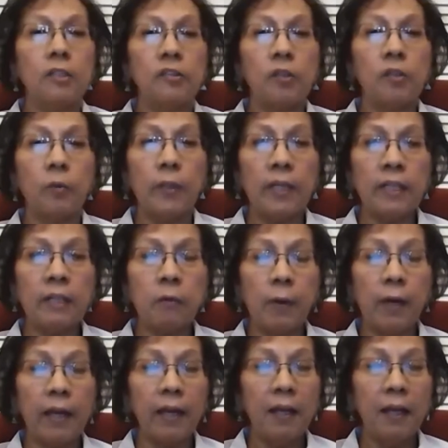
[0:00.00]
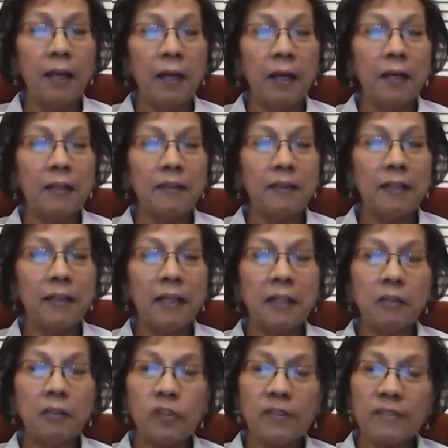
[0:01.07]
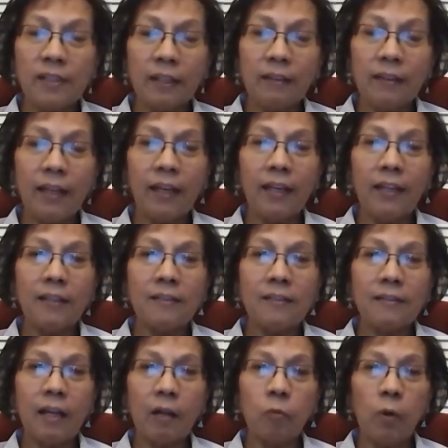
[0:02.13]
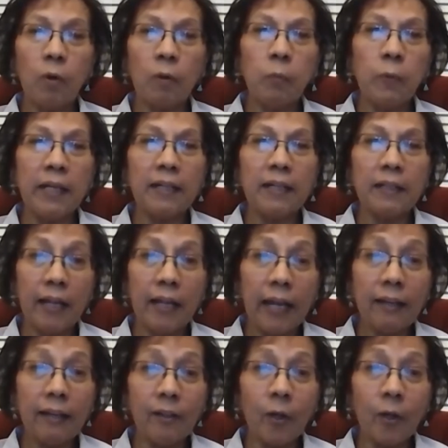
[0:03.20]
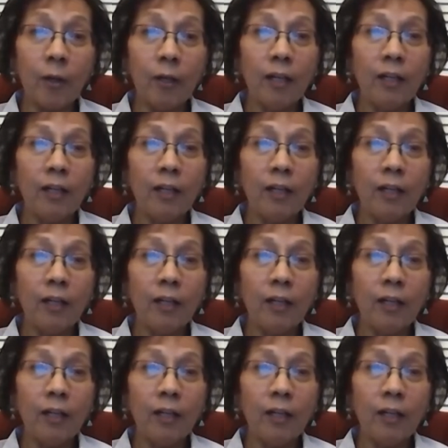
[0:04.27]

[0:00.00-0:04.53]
So anyway, the interesting thing is that 1 week later,